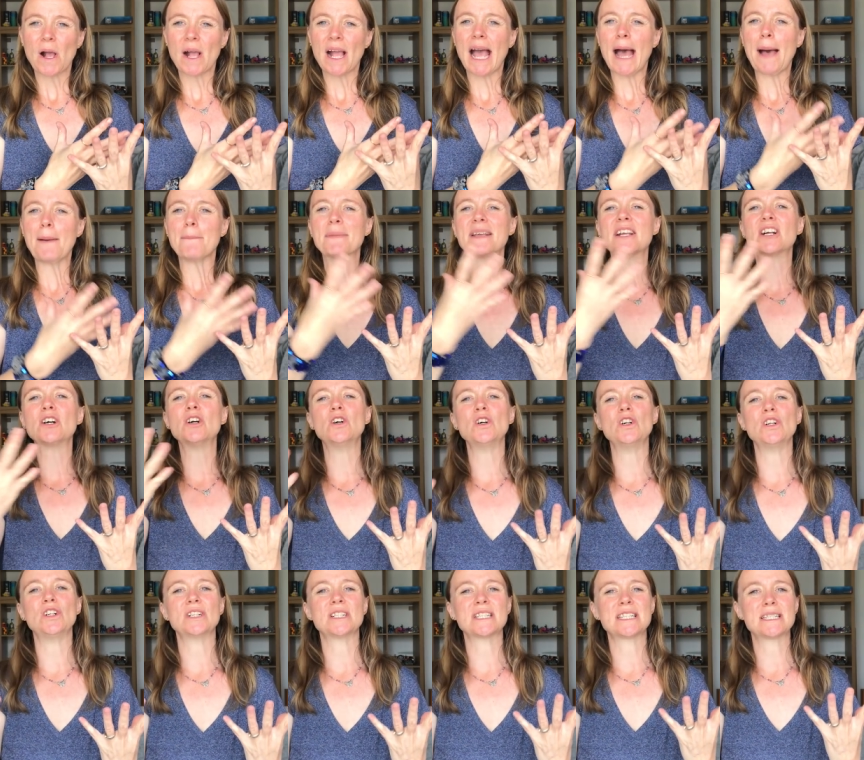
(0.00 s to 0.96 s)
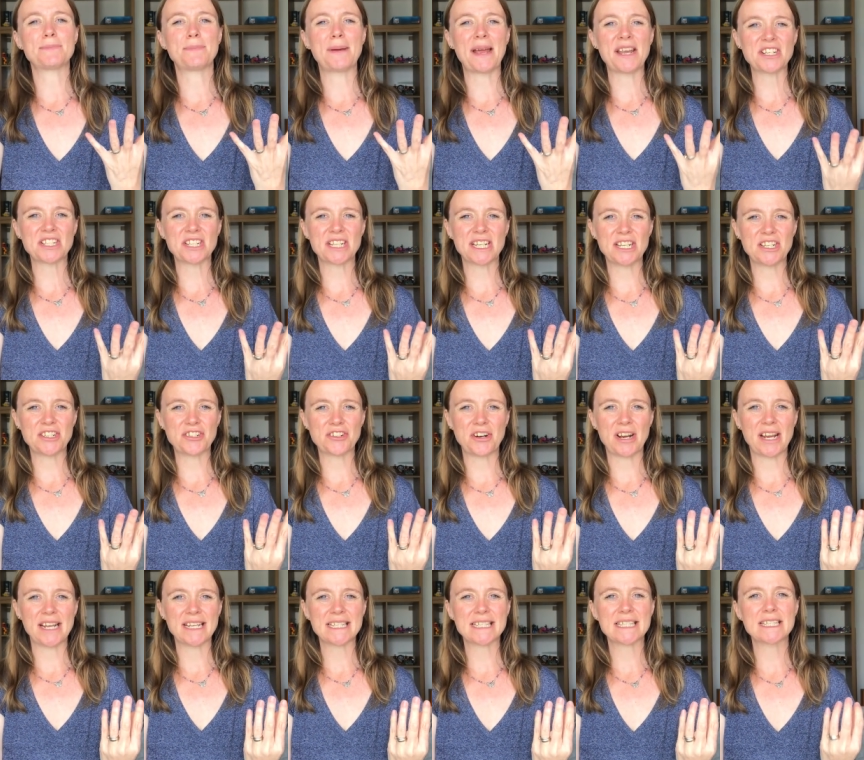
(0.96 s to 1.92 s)
can be called special
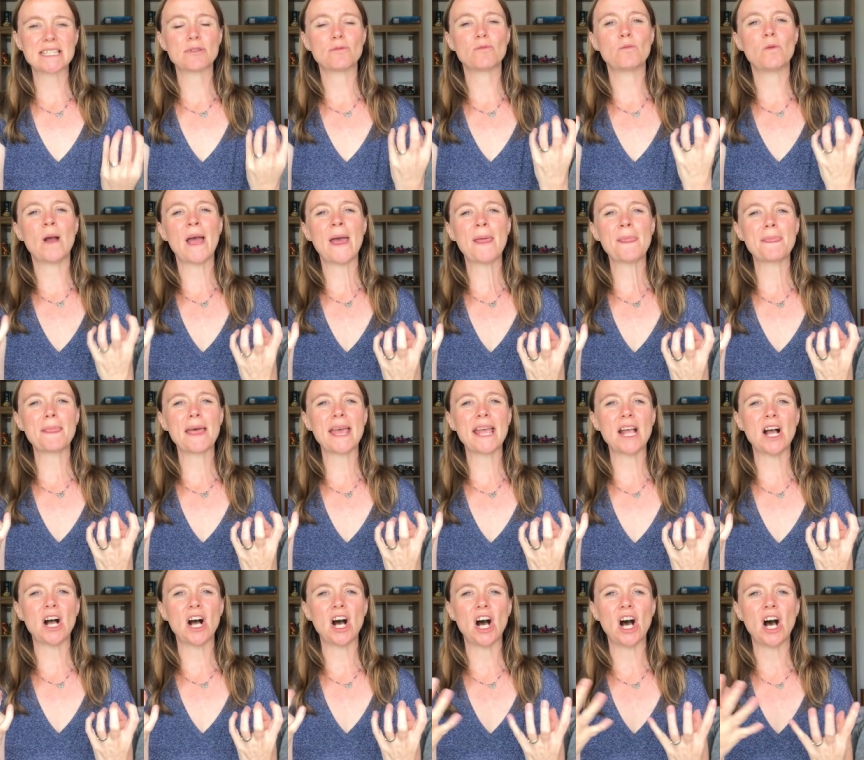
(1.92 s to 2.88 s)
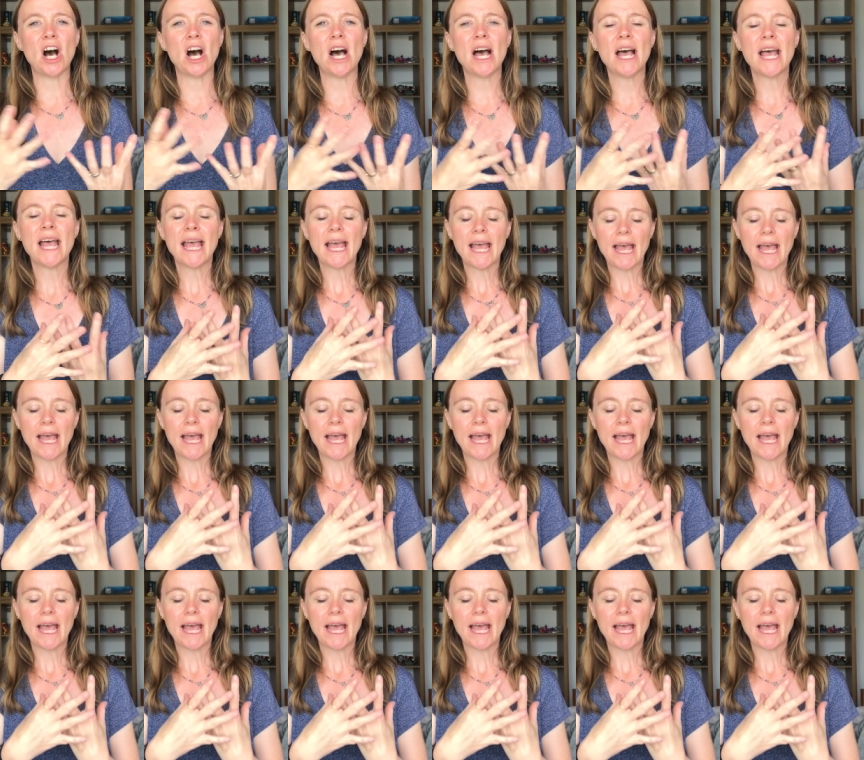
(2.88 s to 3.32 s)
interests when they are